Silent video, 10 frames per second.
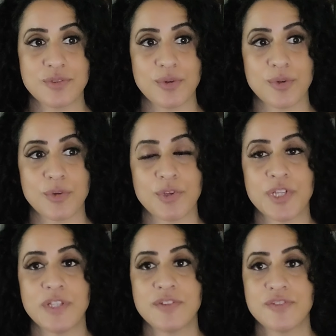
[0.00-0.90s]
or
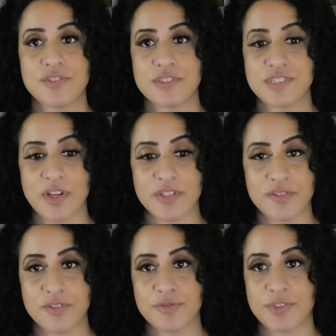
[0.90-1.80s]
need
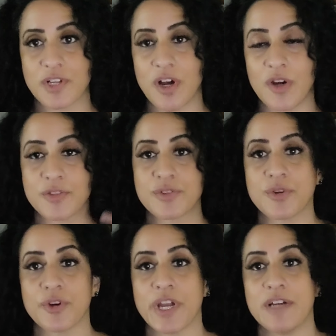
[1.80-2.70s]
scientific
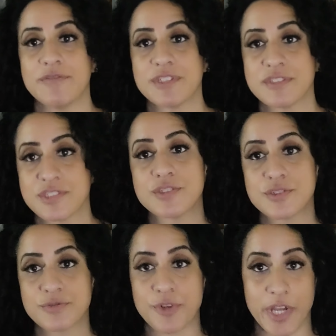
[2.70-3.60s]
hardcore
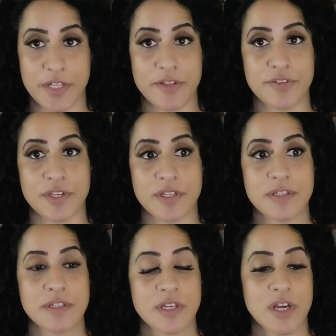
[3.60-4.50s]
evidence for anything,